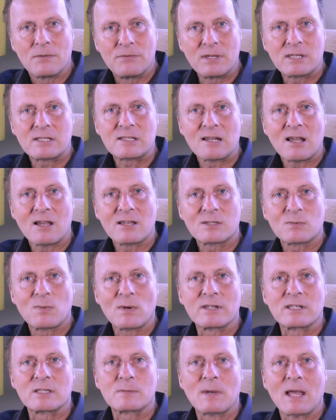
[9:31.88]
This last
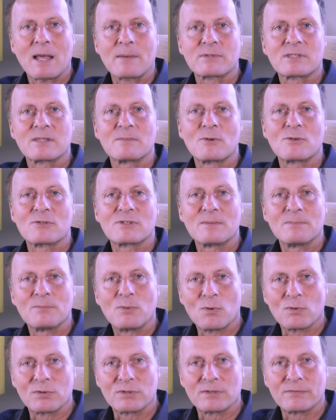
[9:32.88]
one is perhaps the most
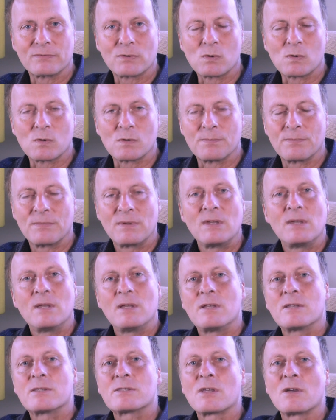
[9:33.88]
important of all.
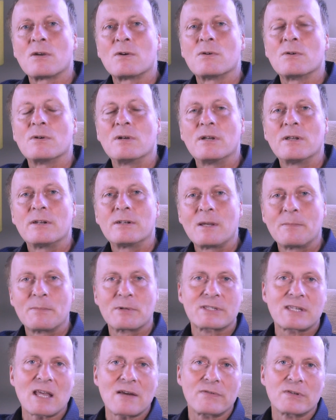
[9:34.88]
So,
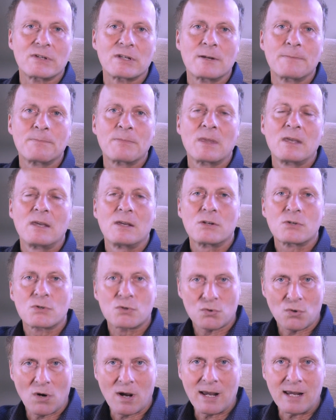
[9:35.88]
number seven,
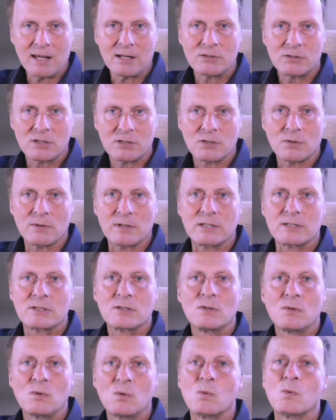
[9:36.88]
trying to do
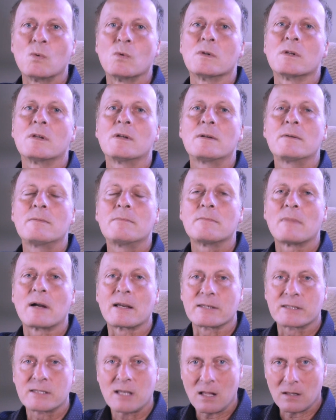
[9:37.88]
it all
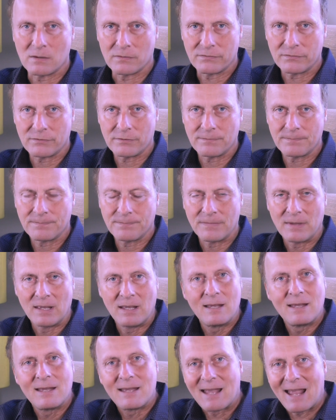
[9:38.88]
myself.
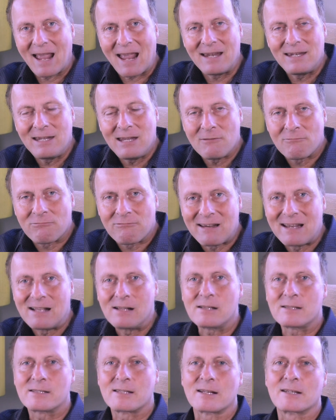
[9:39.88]
Any
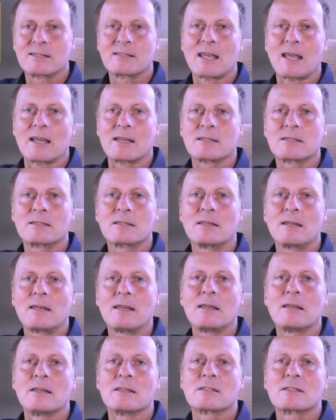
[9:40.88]
real success
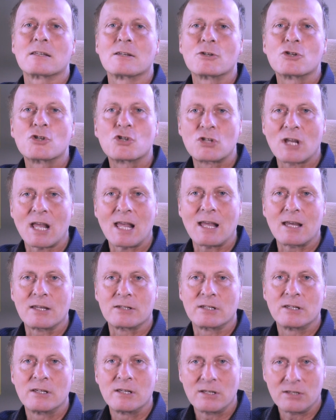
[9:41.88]
is
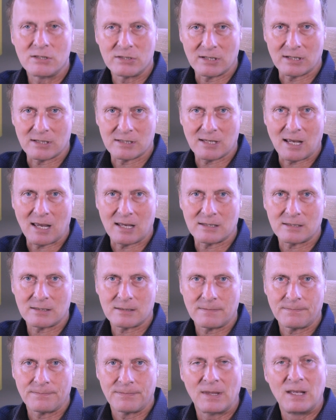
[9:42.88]
shared
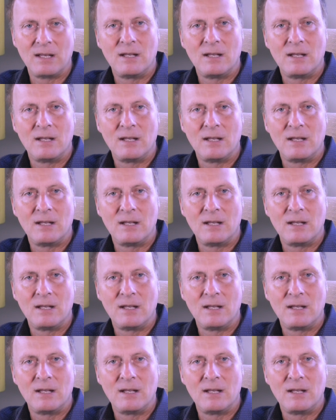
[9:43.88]
success.